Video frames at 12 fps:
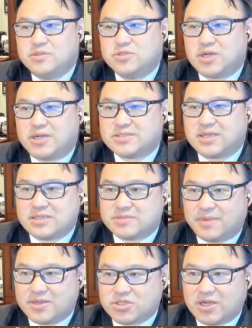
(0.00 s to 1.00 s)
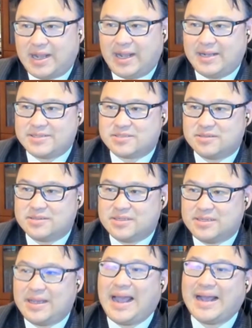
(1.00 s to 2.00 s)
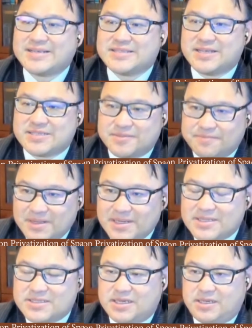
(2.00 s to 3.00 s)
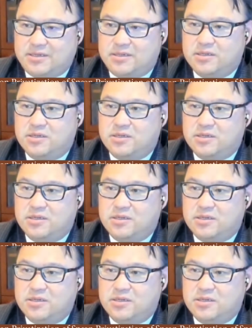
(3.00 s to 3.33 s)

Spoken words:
just as much as the accessibility